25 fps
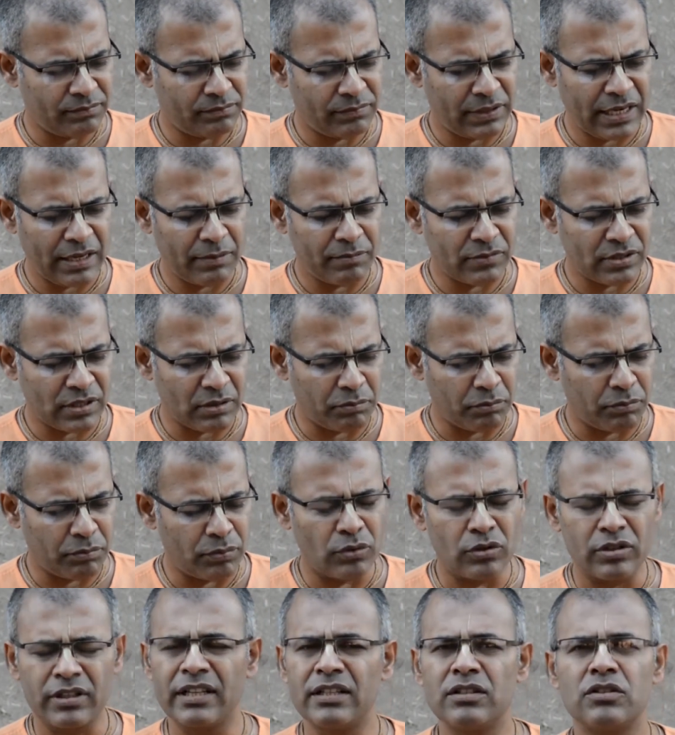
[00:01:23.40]
Prem
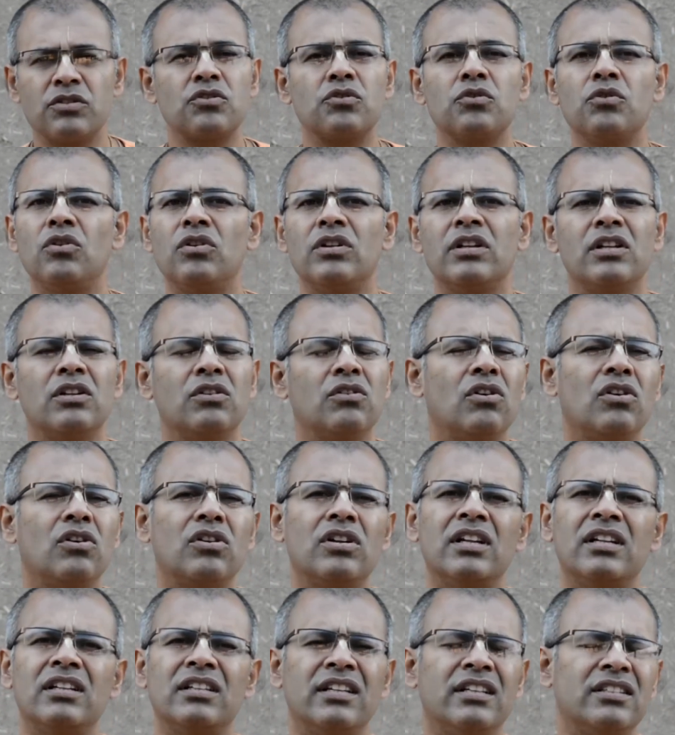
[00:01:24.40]
Sampot and so on,
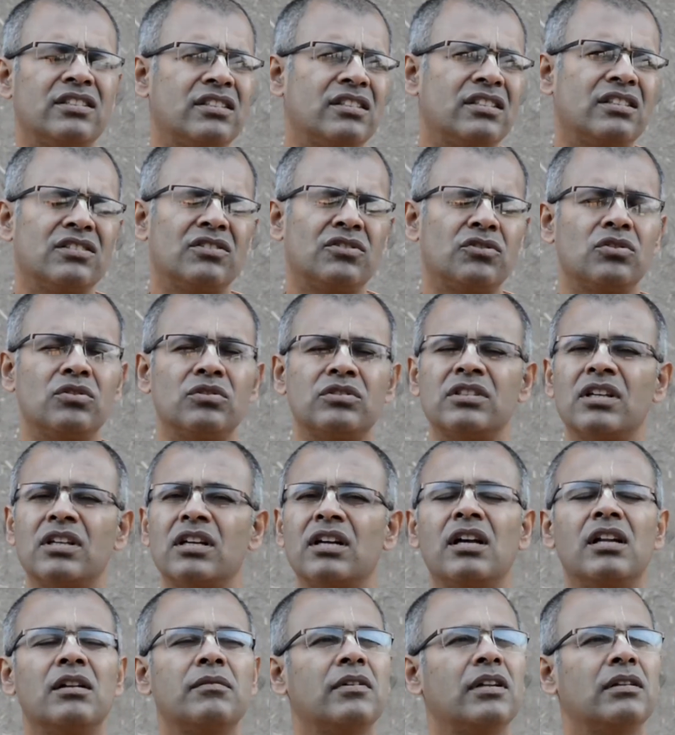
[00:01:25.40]
and he has written
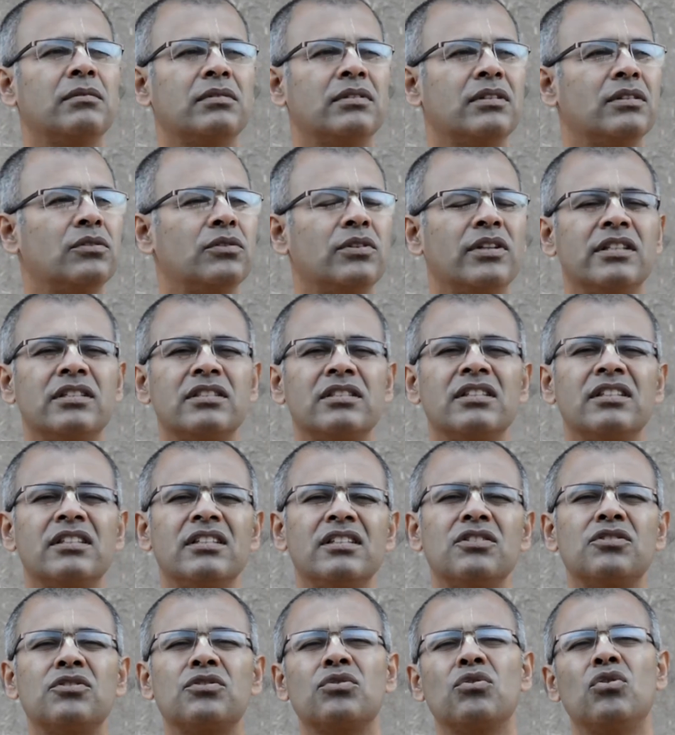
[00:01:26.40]
Sankalp Kalpataru. He has
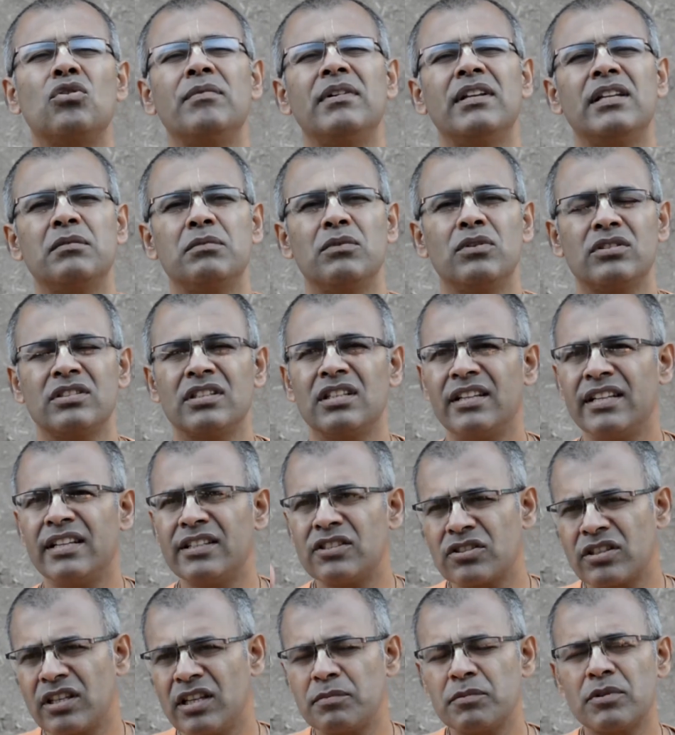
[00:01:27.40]
written so many books, the
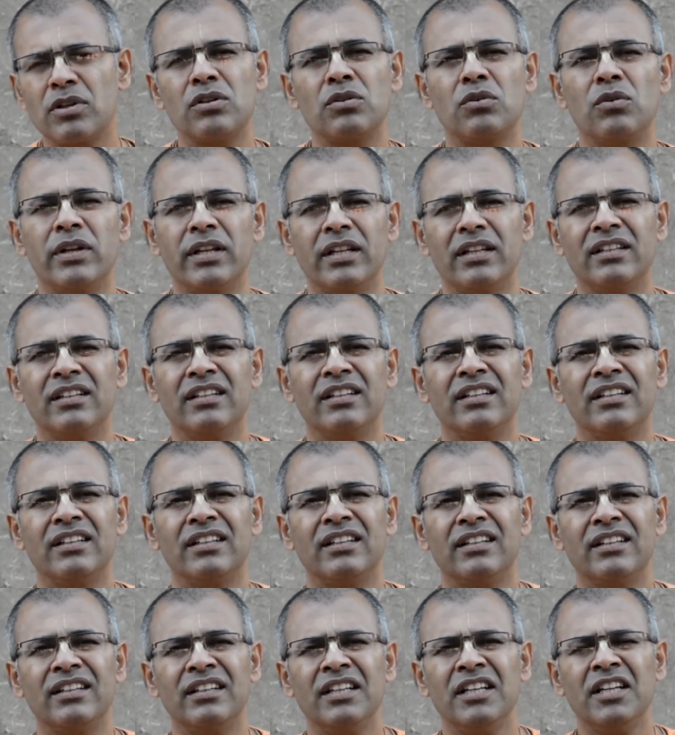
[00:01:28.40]
list keeps on going.
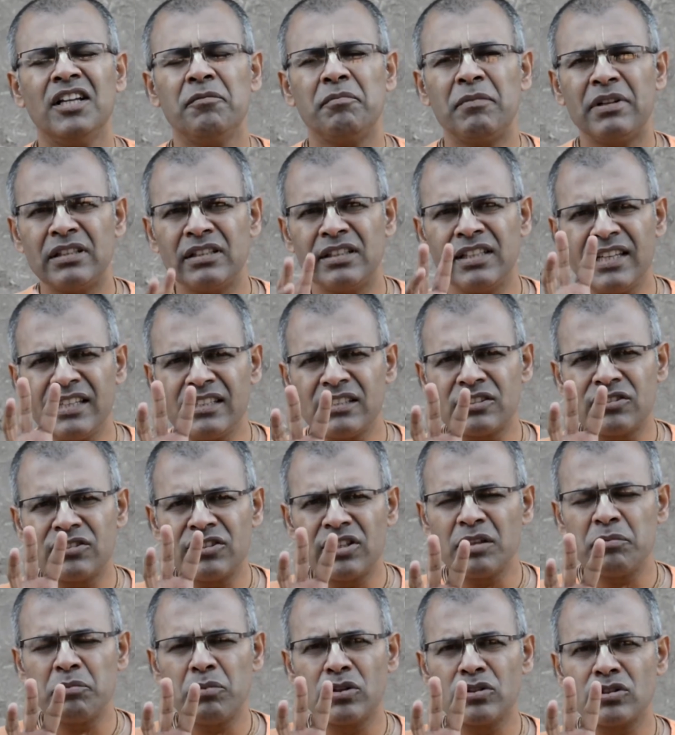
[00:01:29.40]
But these
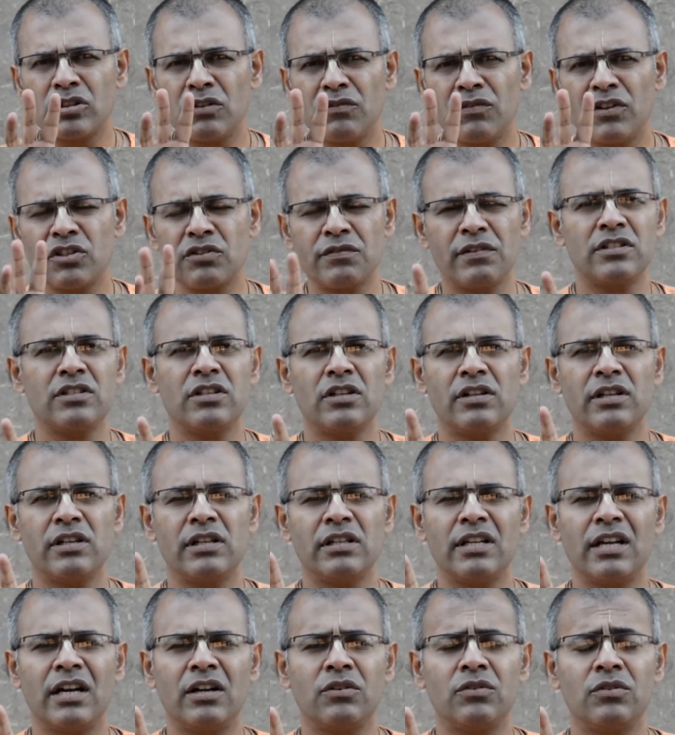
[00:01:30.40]
three books of Vishwanath
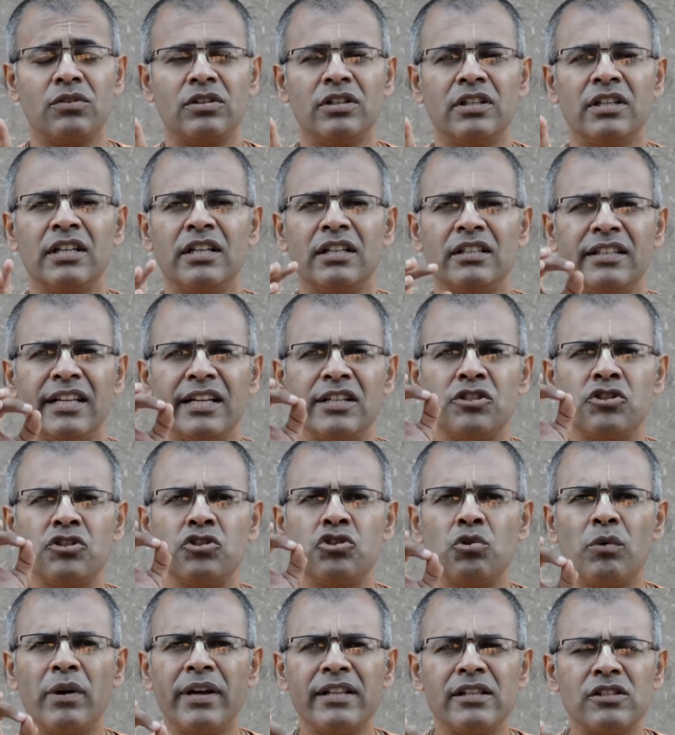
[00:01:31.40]
Chakravarti Thakur, they are
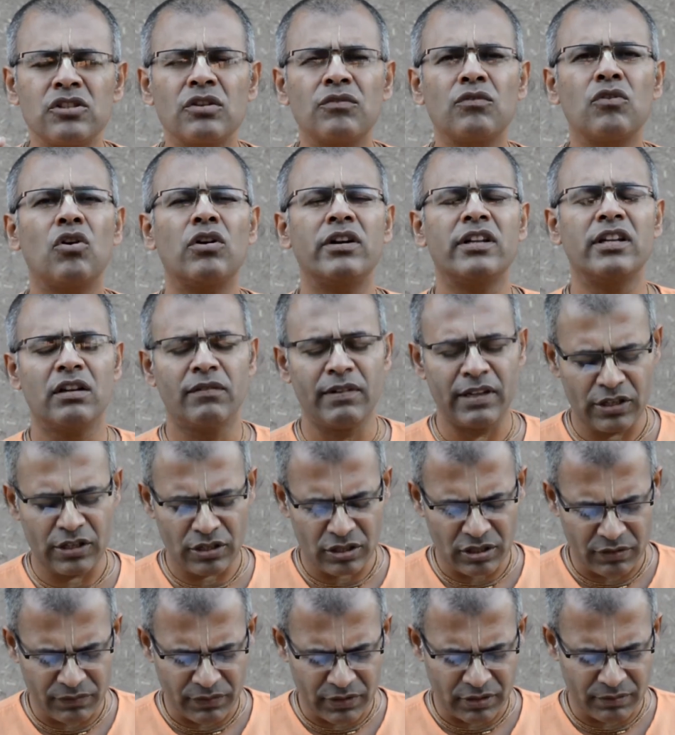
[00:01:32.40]
jewels of Gaudiya
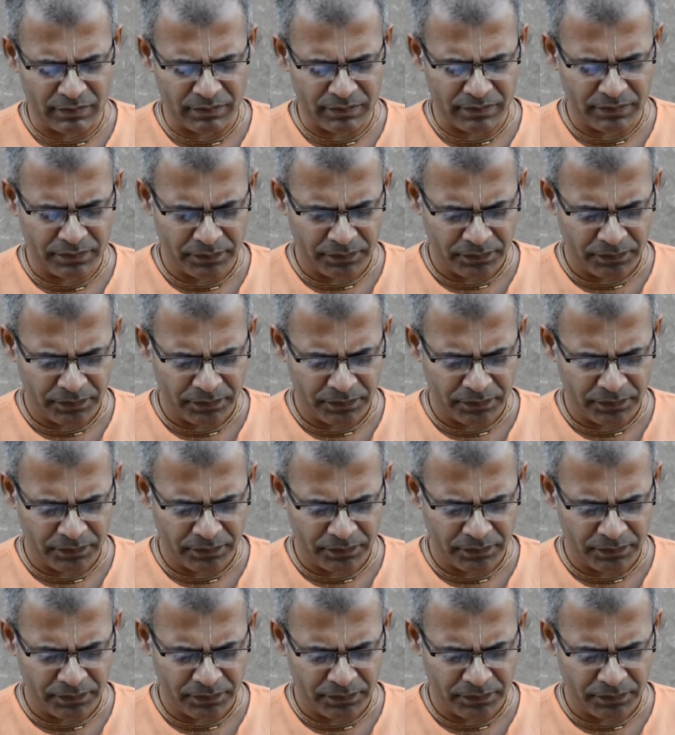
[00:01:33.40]
Vaishnavism.